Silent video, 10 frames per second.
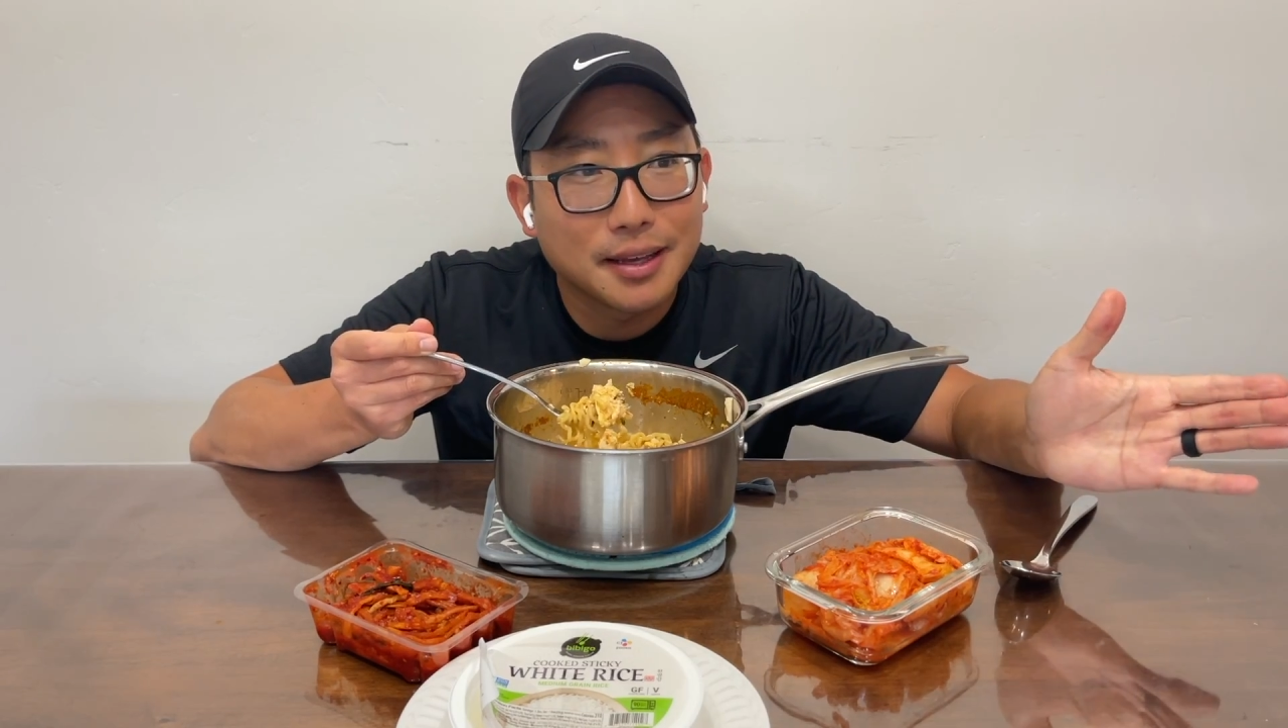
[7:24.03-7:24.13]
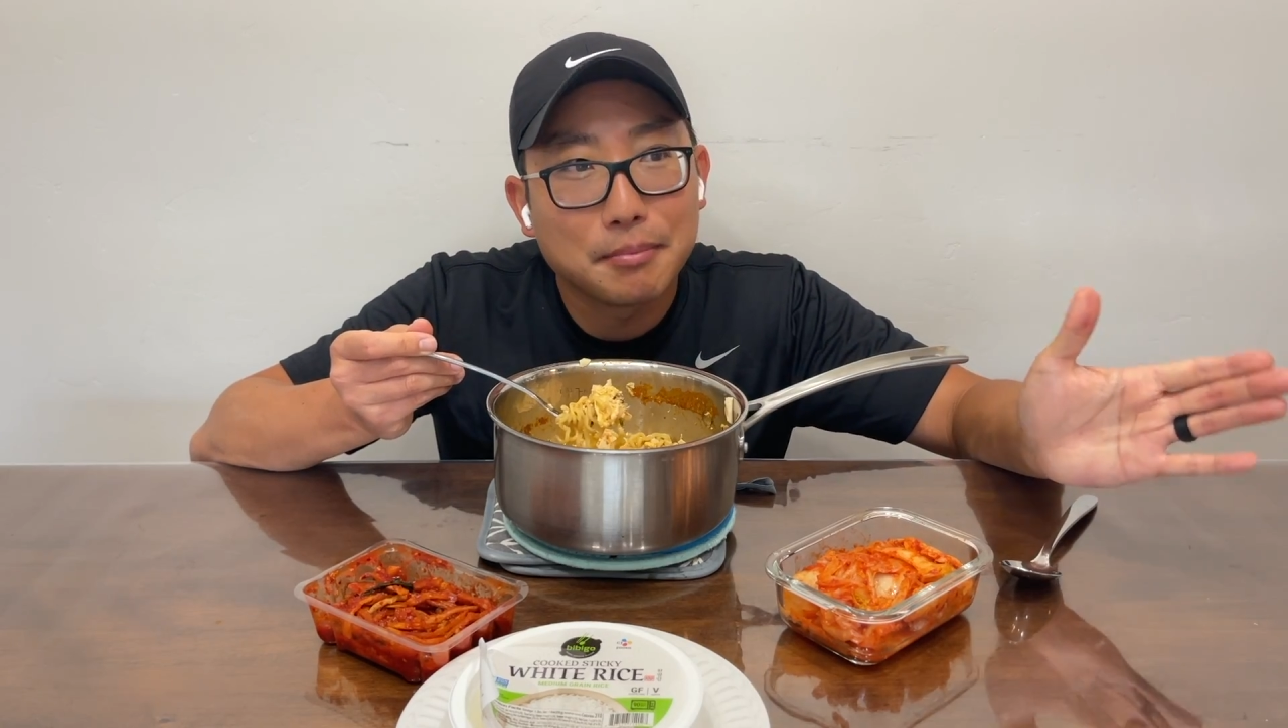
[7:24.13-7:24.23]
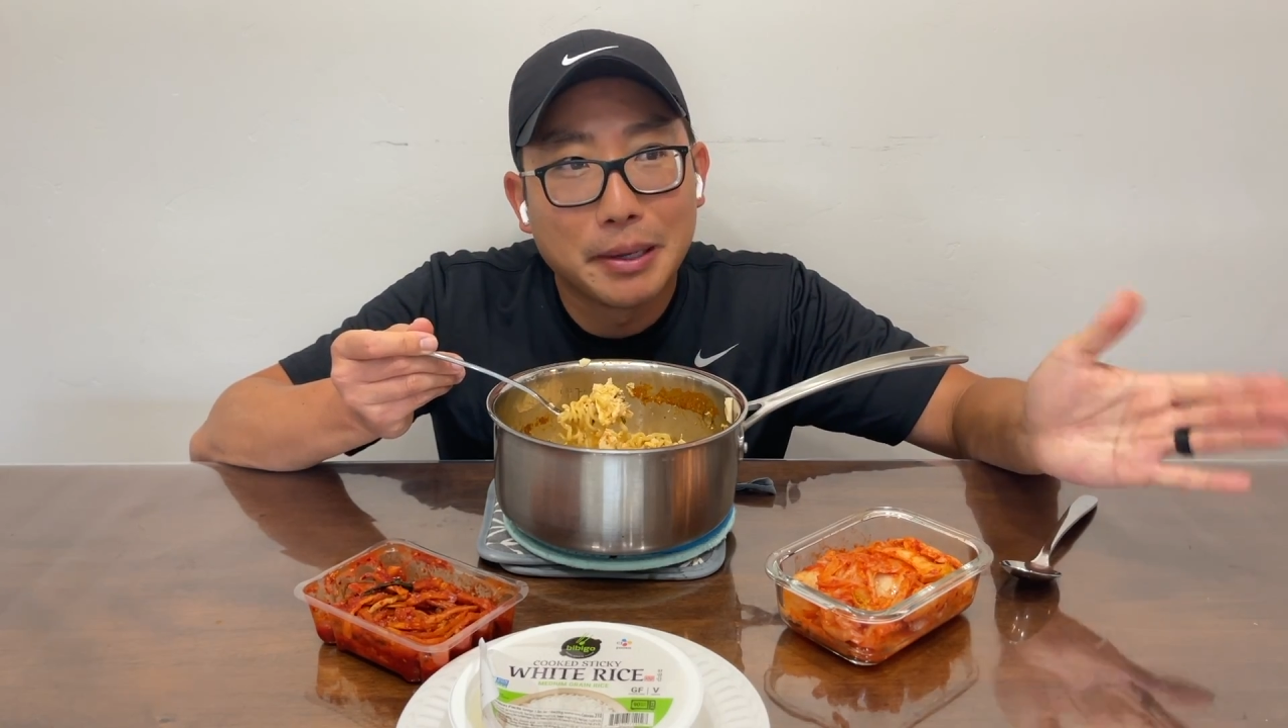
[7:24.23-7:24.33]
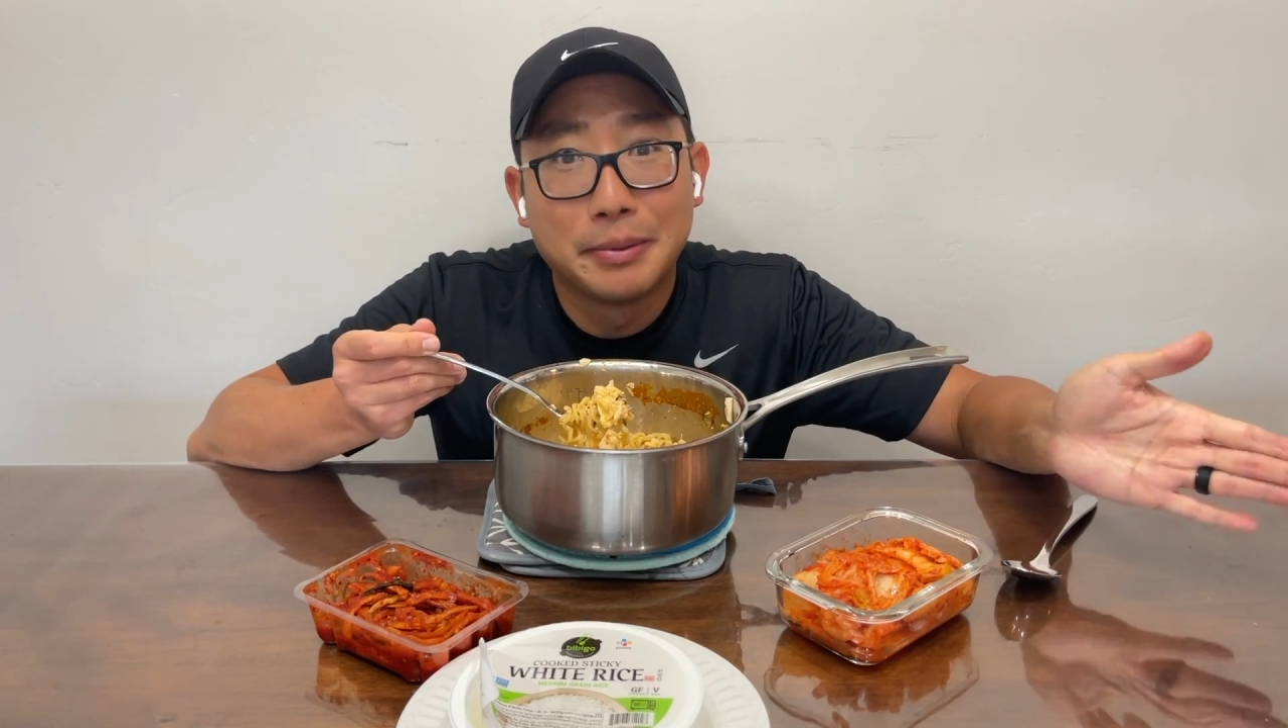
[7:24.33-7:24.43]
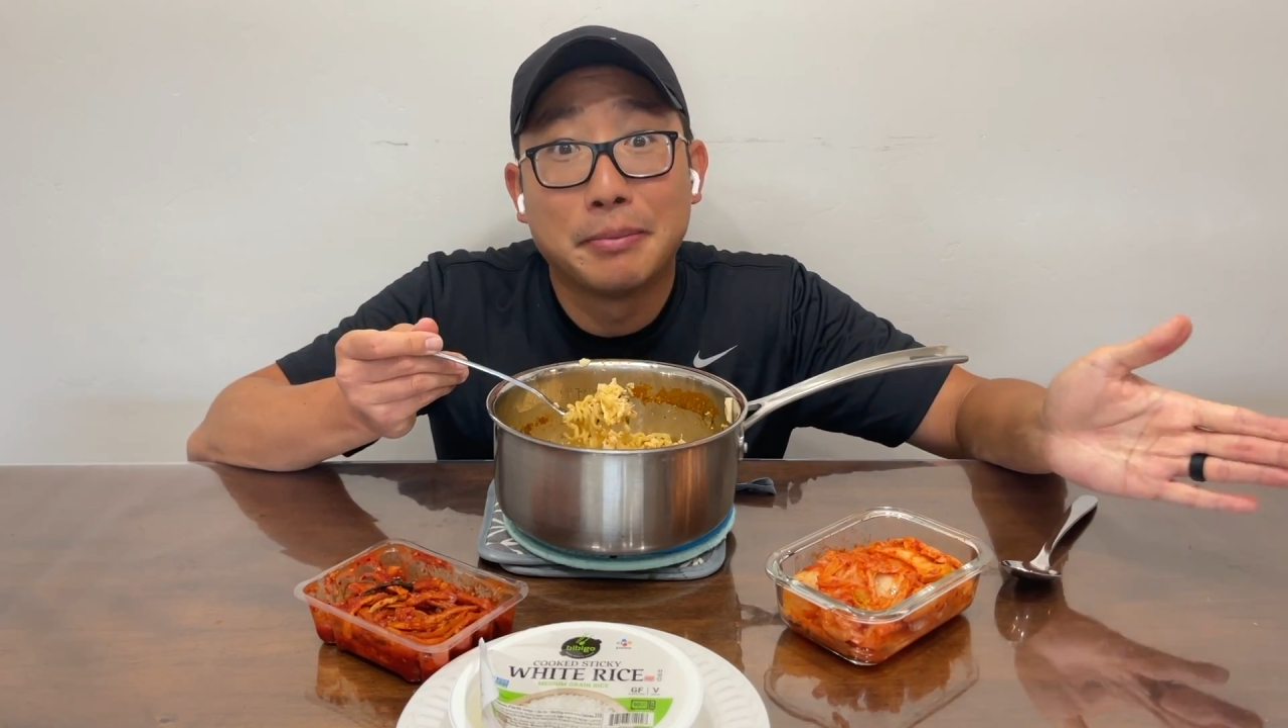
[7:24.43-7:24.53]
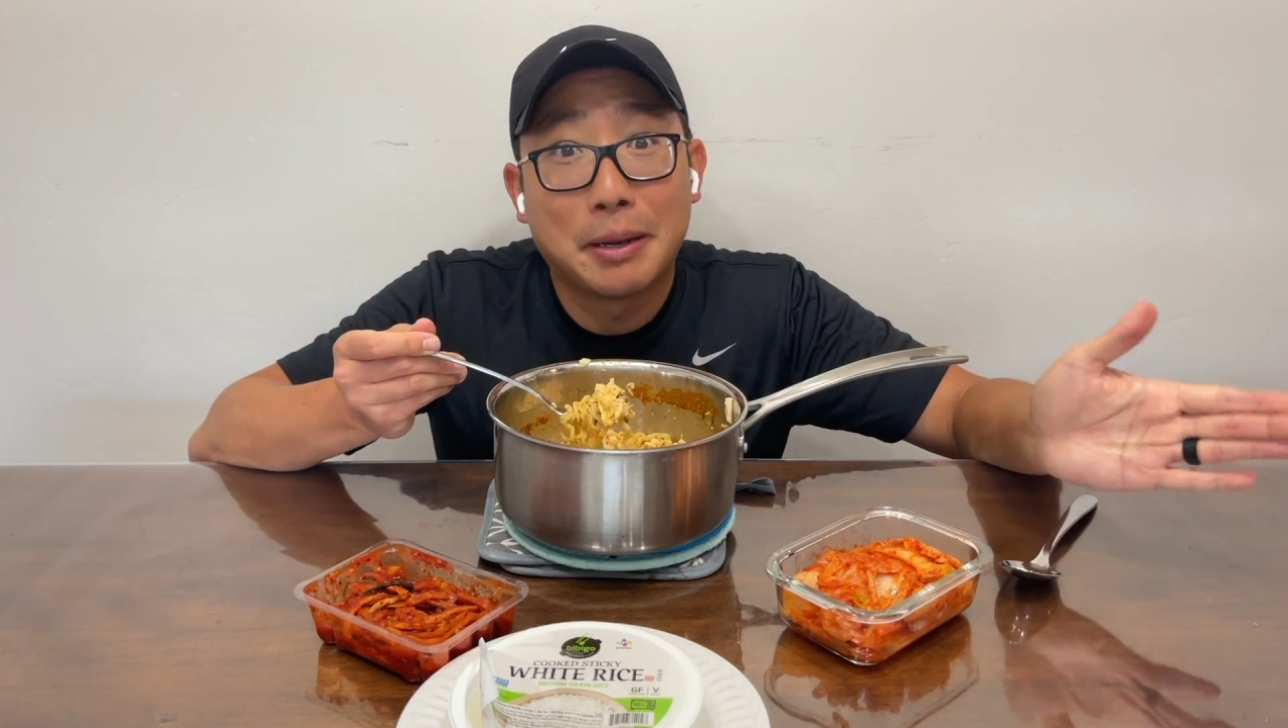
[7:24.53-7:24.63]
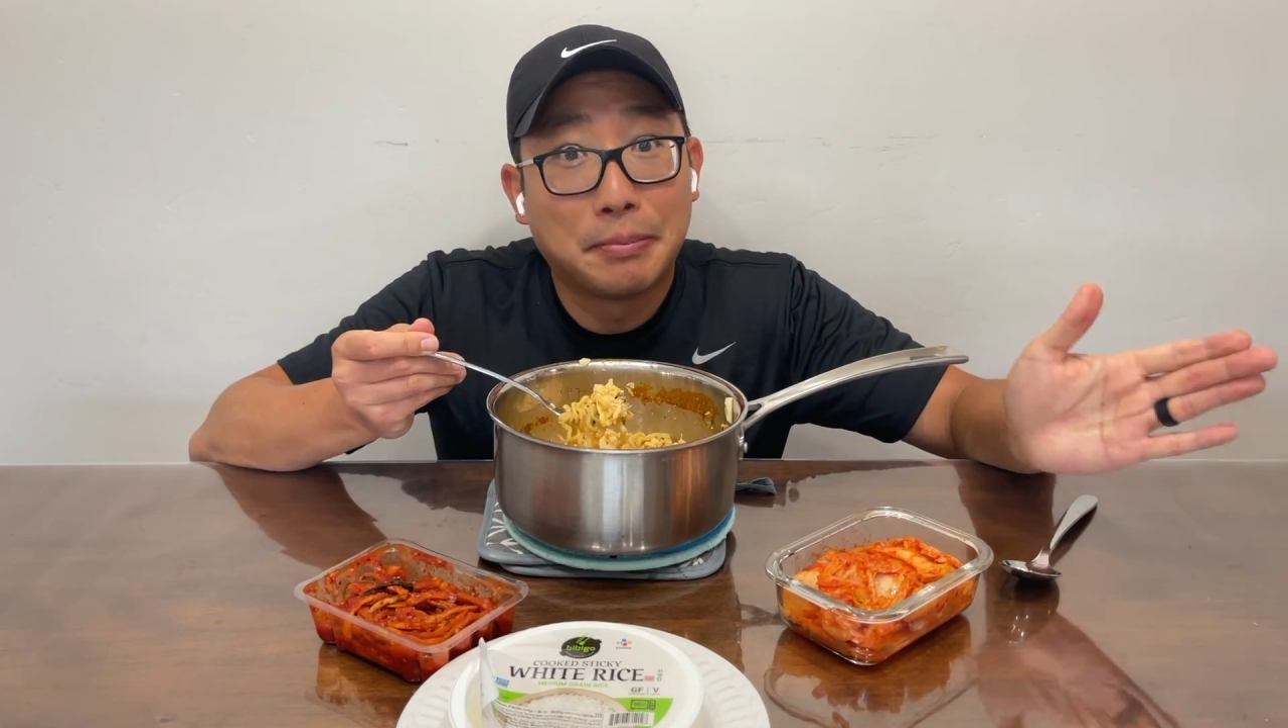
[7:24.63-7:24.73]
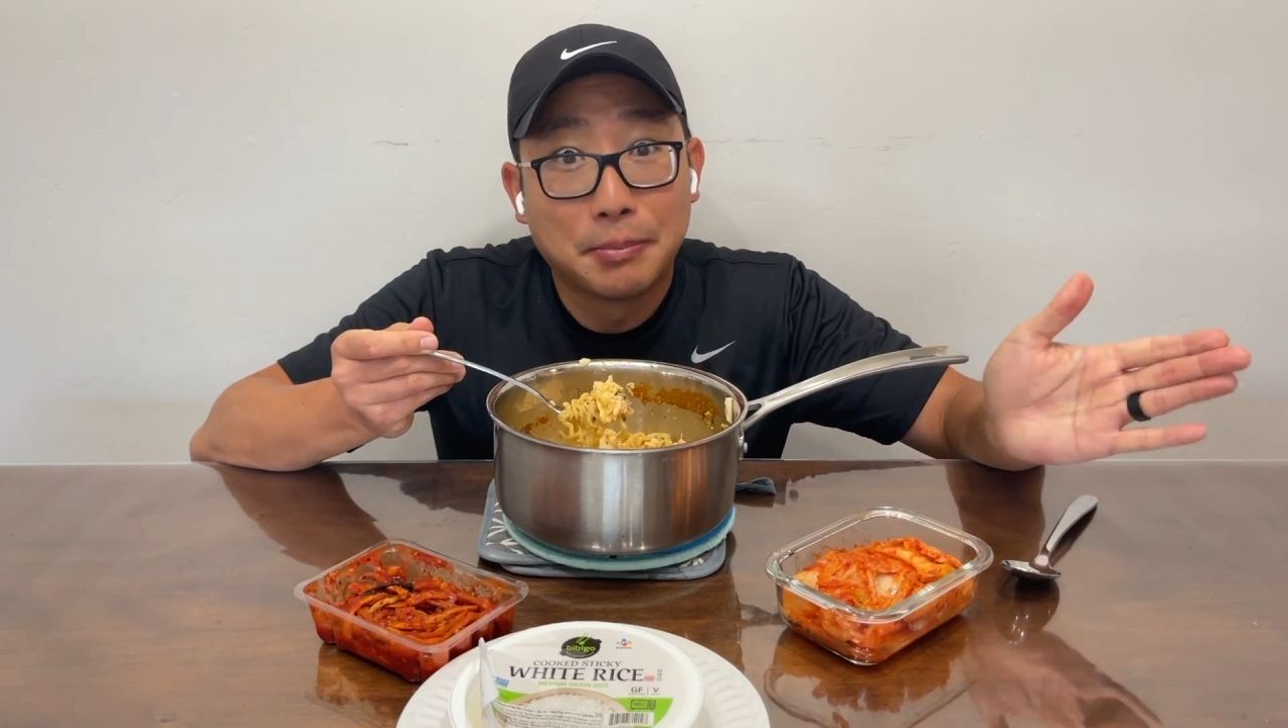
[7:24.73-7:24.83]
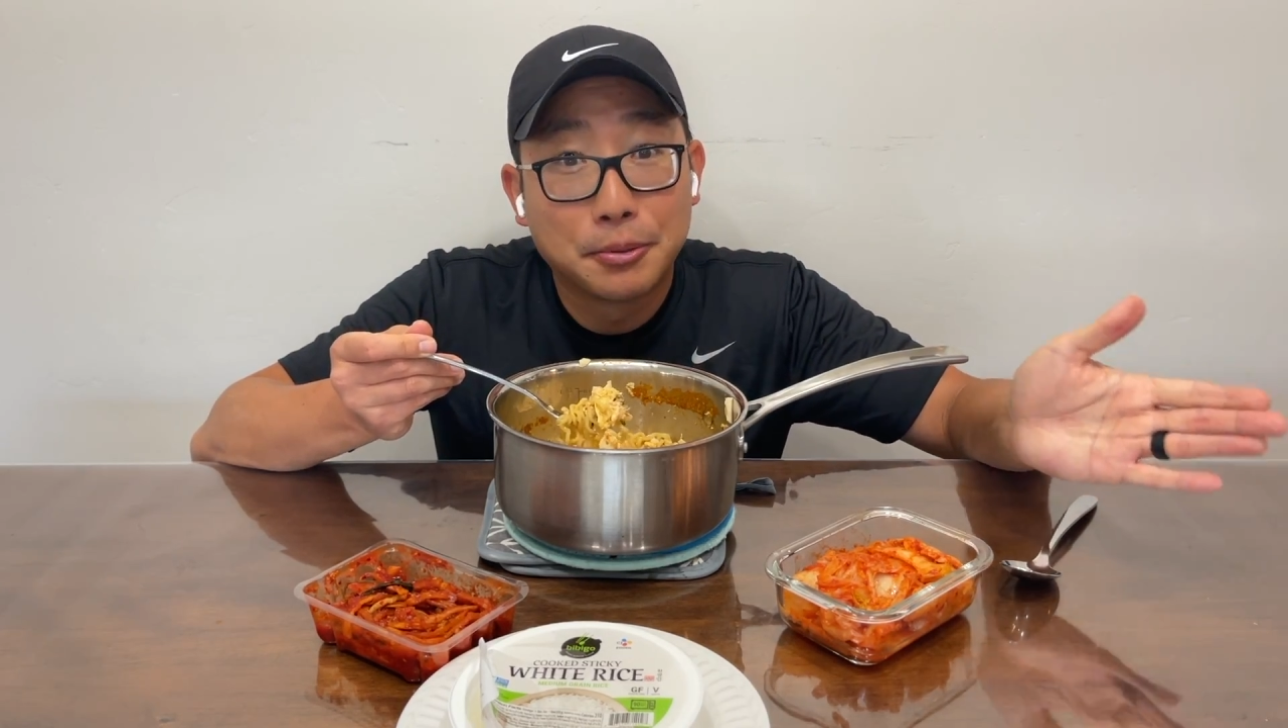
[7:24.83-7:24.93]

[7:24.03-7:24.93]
that maybe it might be